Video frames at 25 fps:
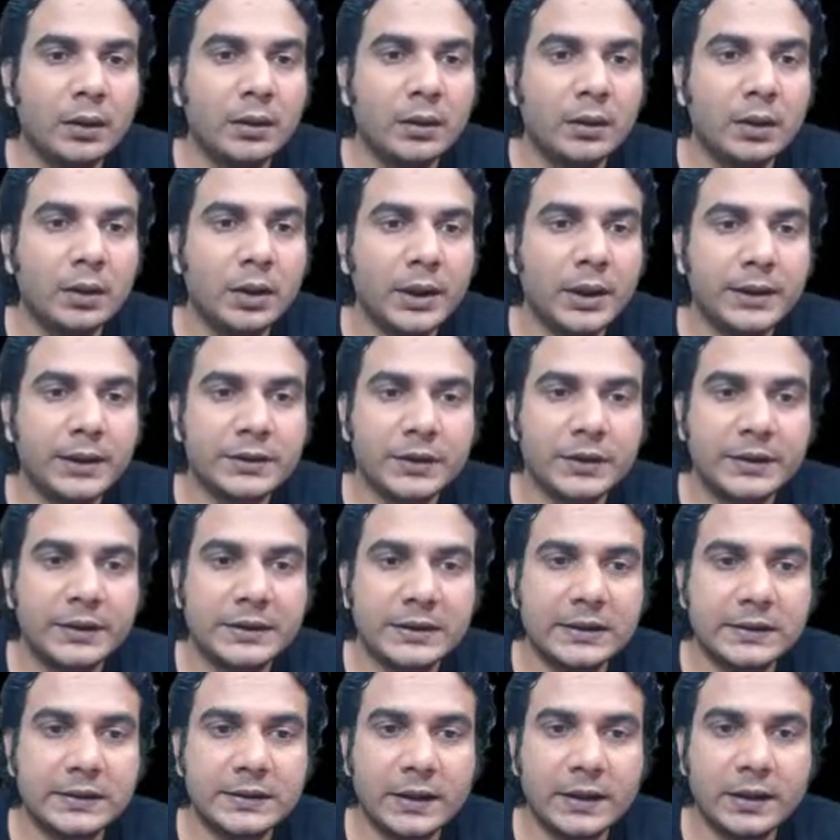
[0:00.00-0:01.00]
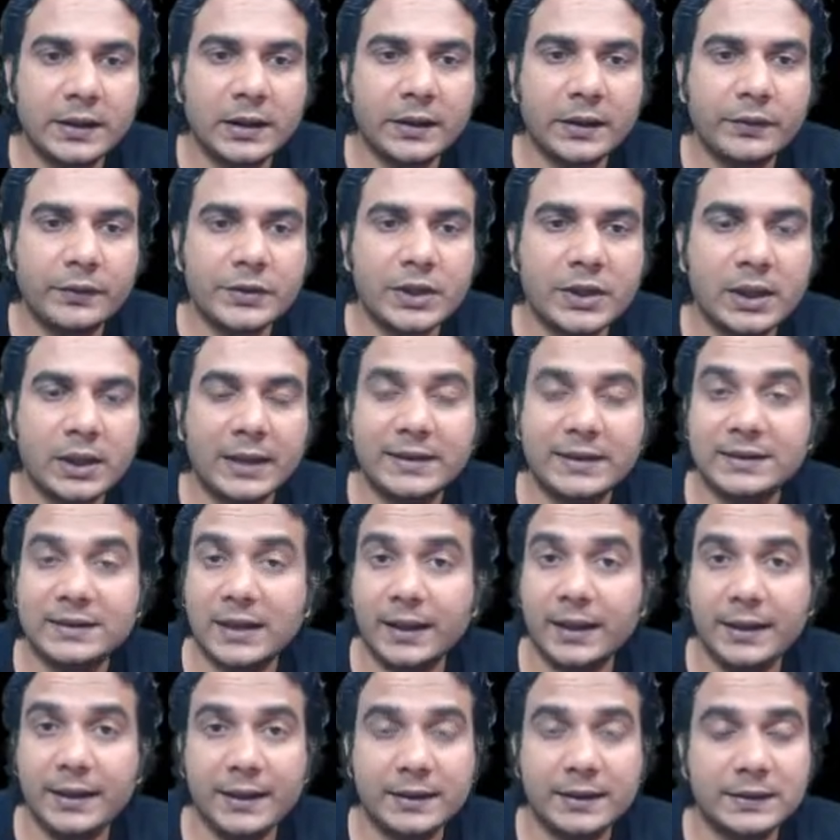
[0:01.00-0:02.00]
okay, so this is general equation like
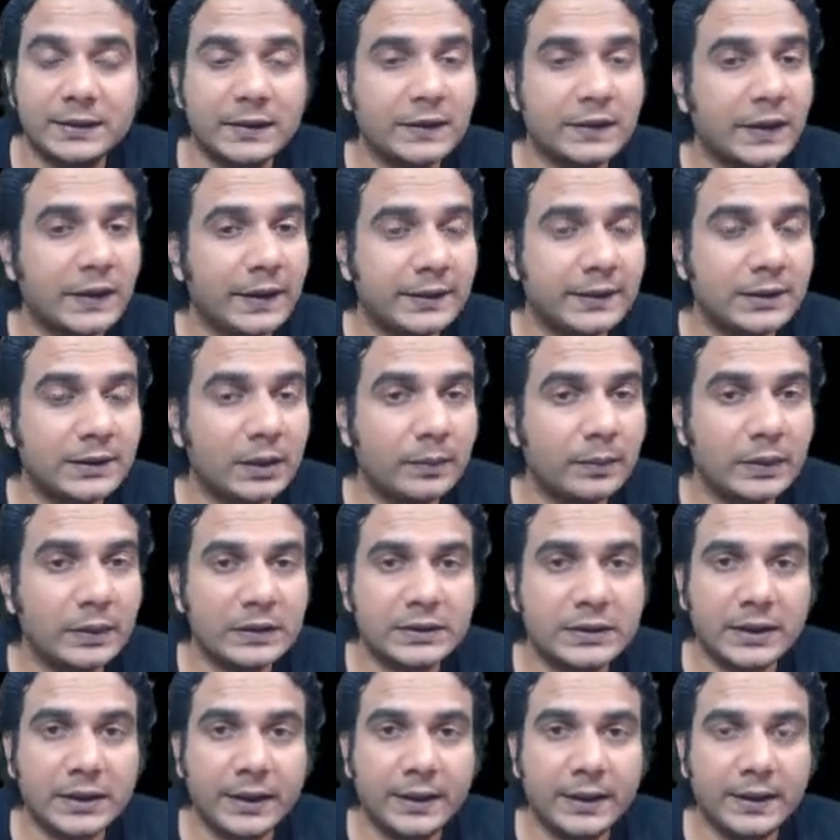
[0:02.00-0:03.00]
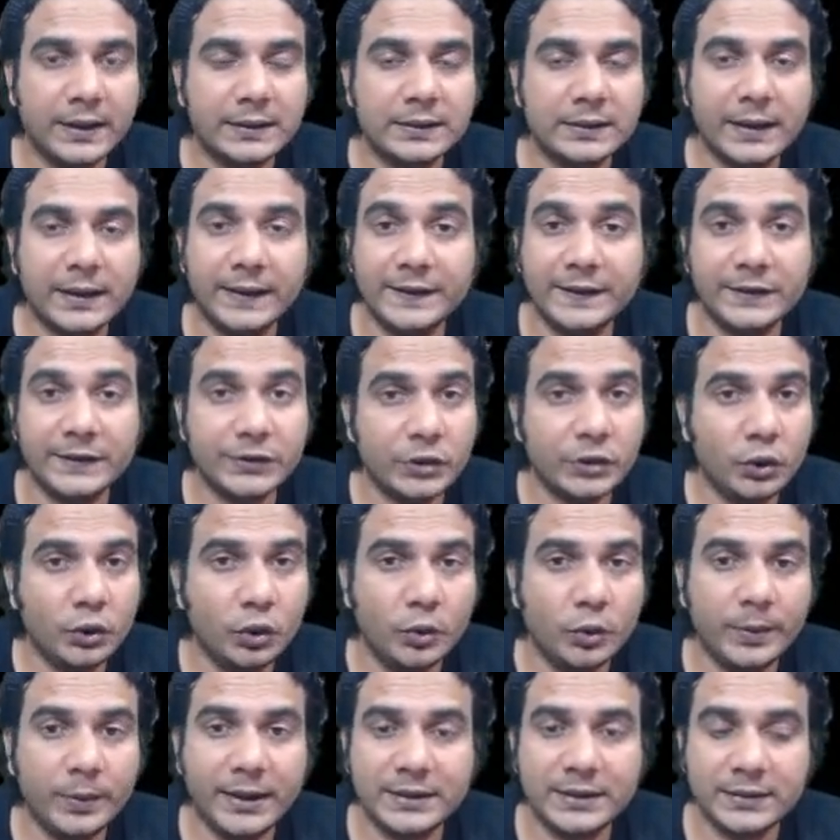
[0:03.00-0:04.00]
sin x is an example, sin x, x
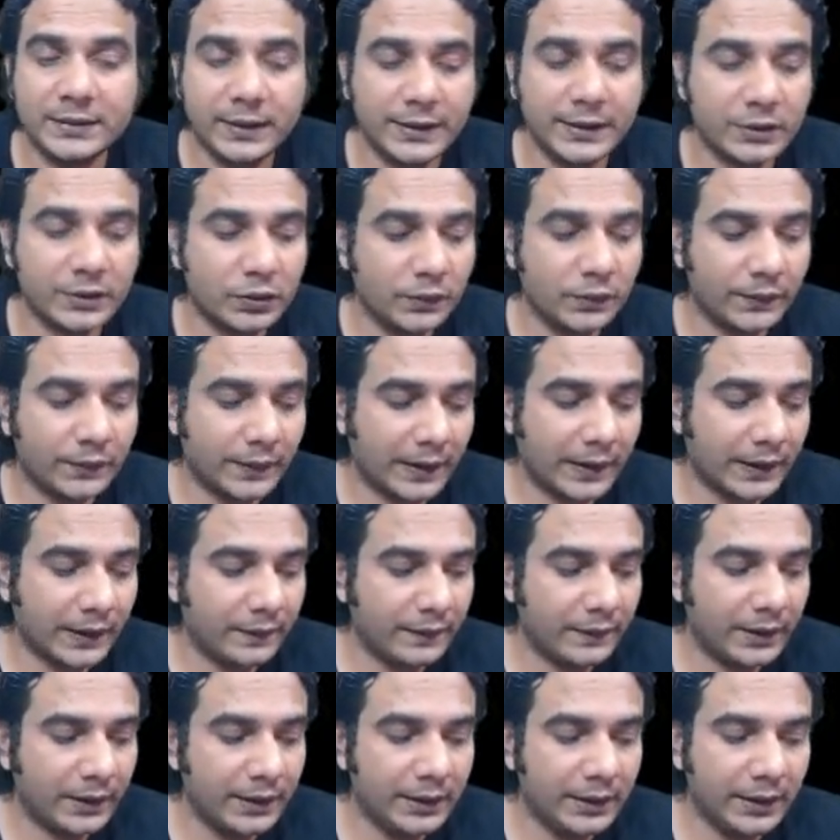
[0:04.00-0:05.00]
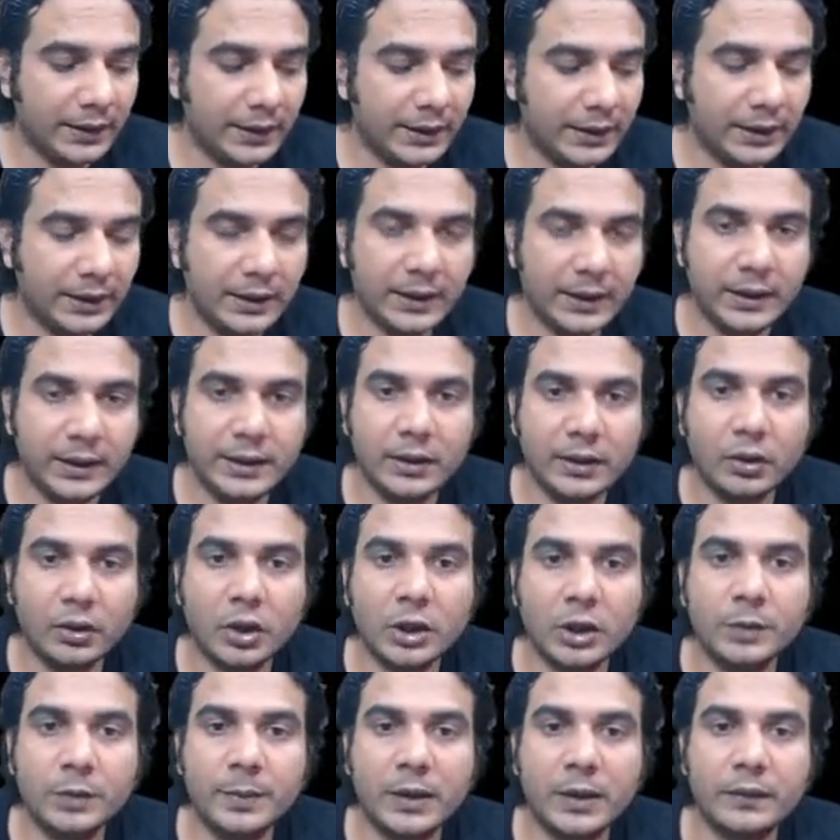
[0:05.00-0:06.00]
cube, x raised to 5, any
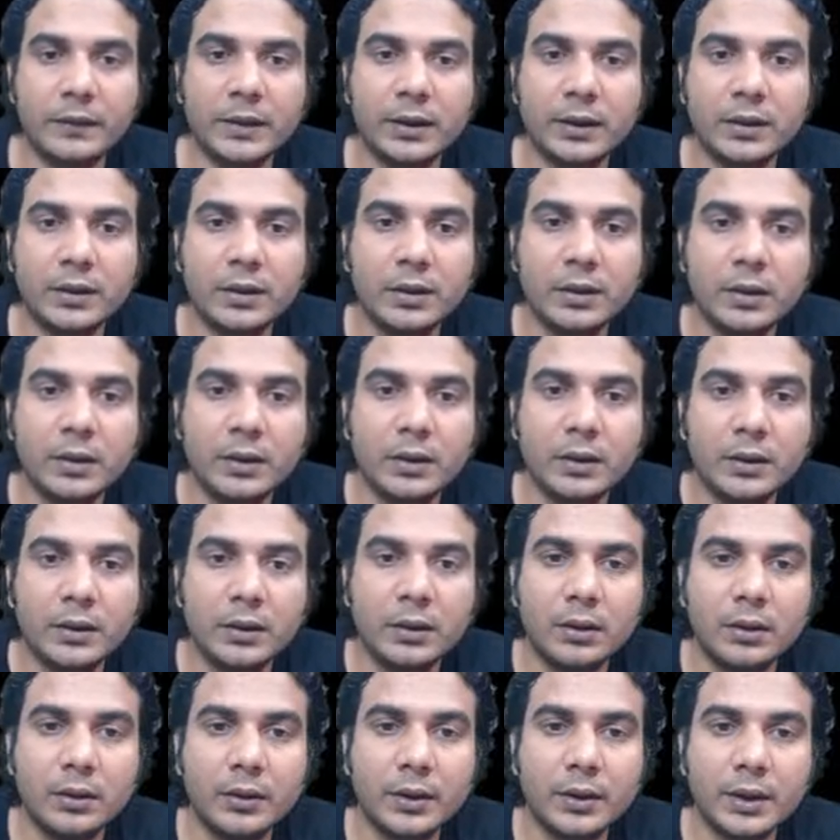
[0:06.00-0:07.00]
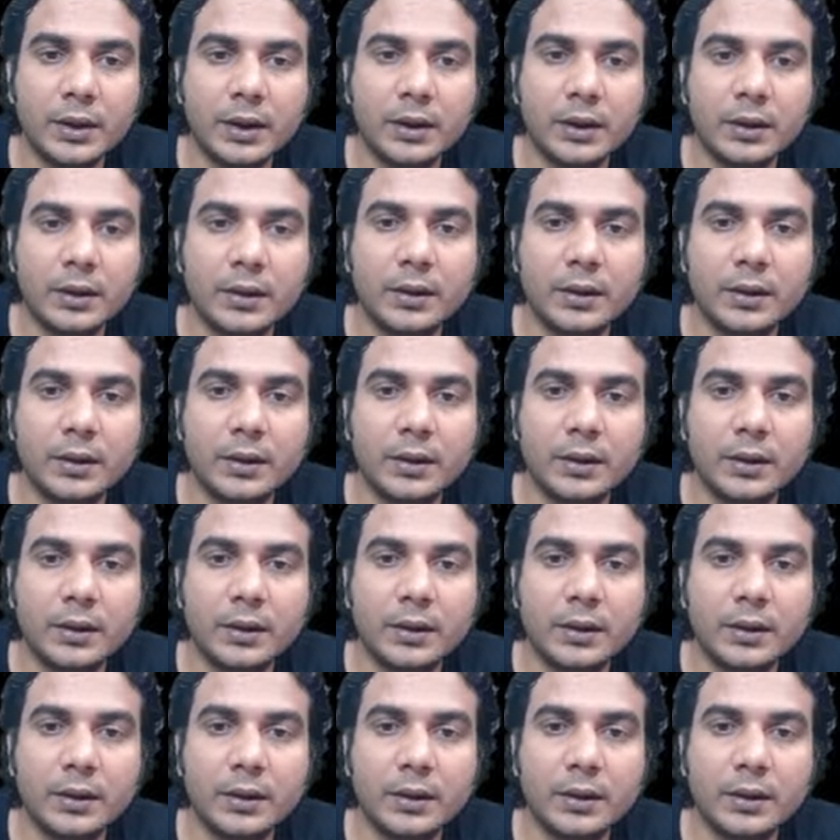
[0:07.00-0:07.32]
odd power, okay.